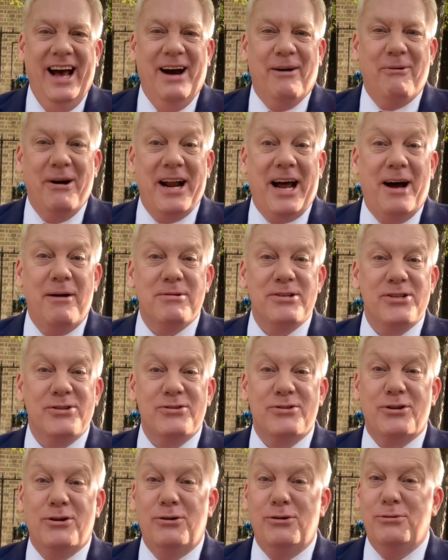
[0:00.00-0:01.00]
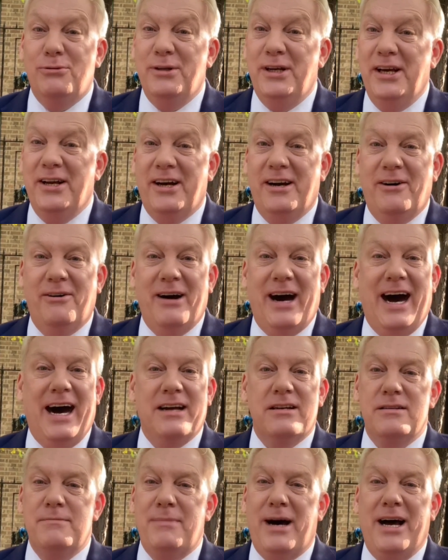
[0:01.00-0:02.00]
When I was at school, you know,
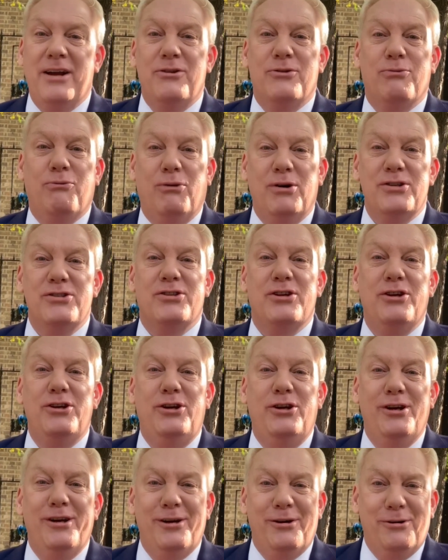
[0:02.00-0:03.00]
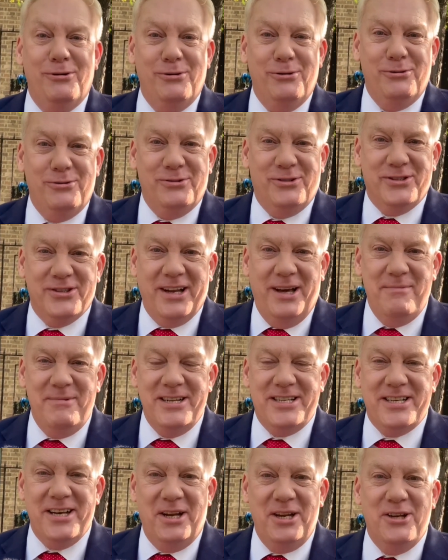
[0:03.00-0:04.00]
Adam Ant was huge, let
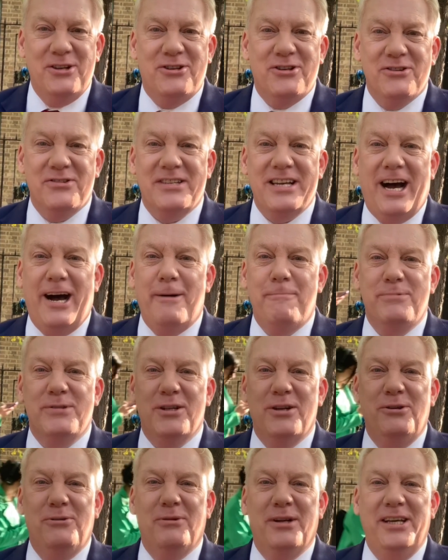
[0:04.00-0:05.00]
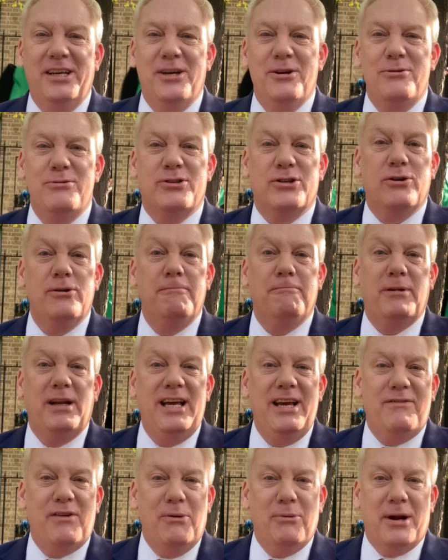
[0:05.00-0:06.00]
me tell you, just absolutely huge. Couldn't
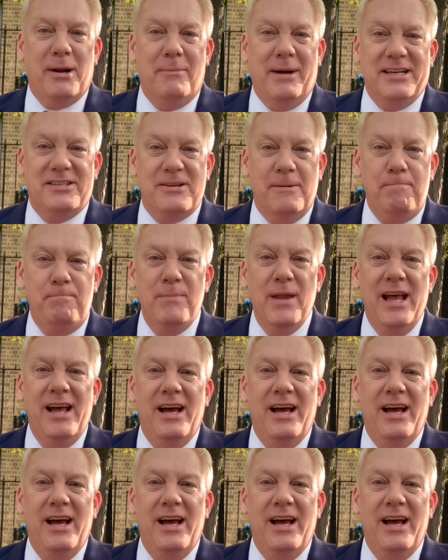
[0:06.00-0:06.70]
believe it when I met him.